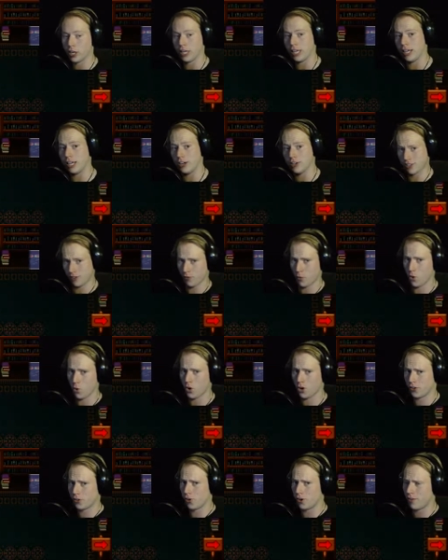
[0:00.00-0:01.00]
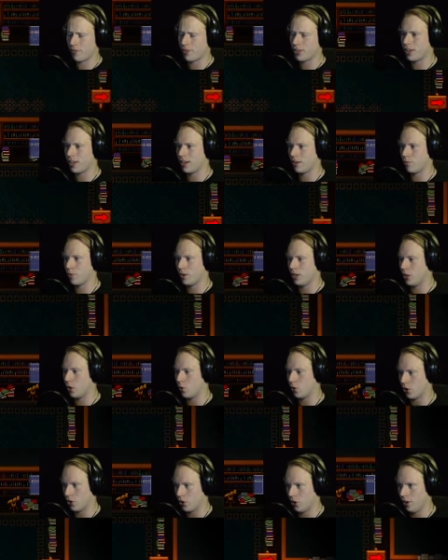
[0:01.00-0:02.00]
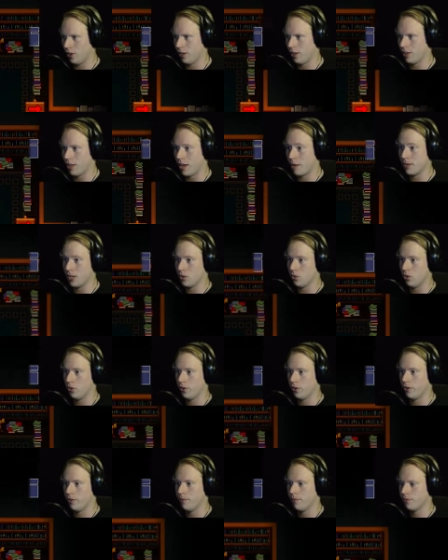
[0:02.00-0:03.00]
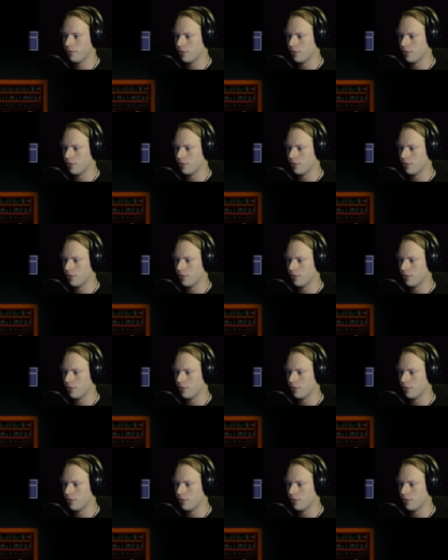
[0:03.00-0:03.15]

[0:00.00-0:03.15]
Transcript: a Gears of War sort of a thing and reload early. That'd be cool, though.